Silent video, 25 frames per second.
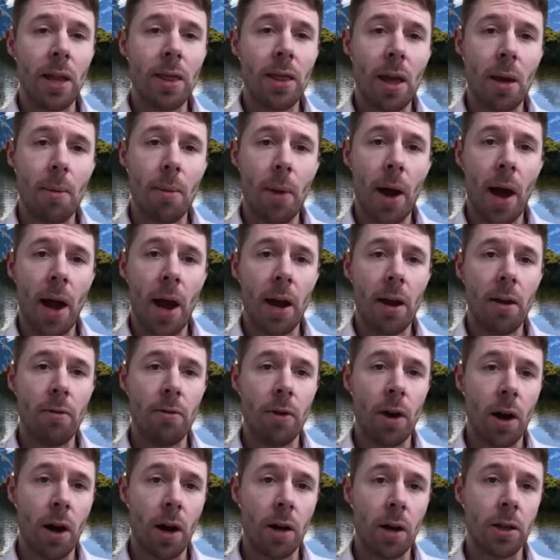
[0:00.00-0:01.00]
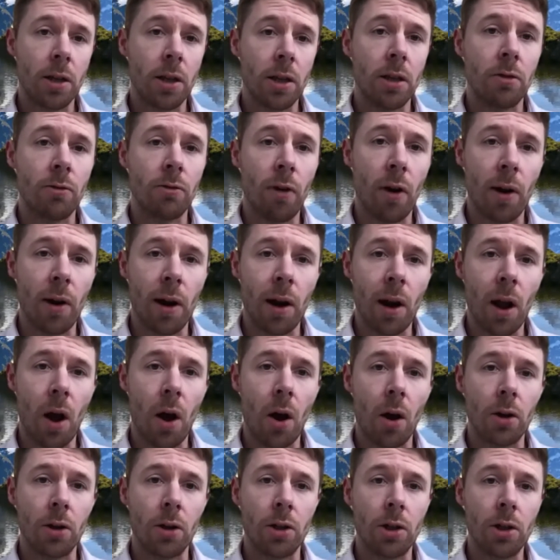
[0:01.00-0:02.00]
their behavior under these very
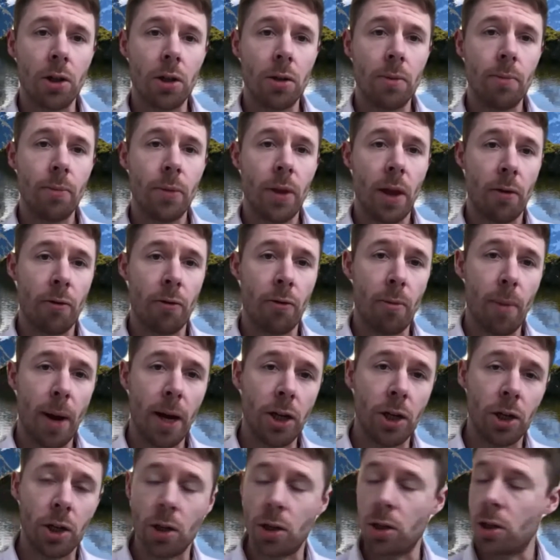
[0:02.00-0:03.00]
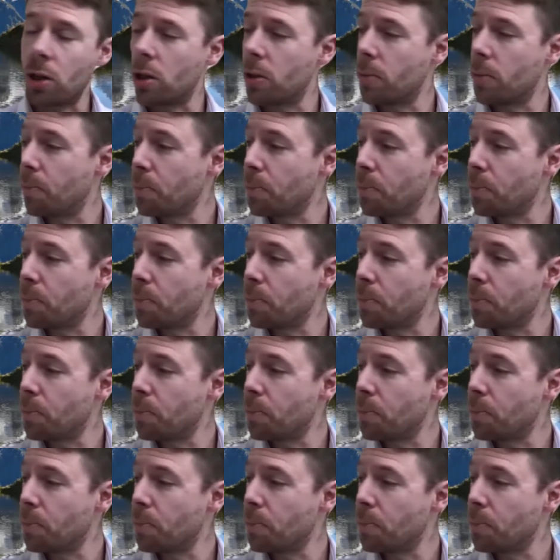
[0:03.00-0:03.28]
large deformations.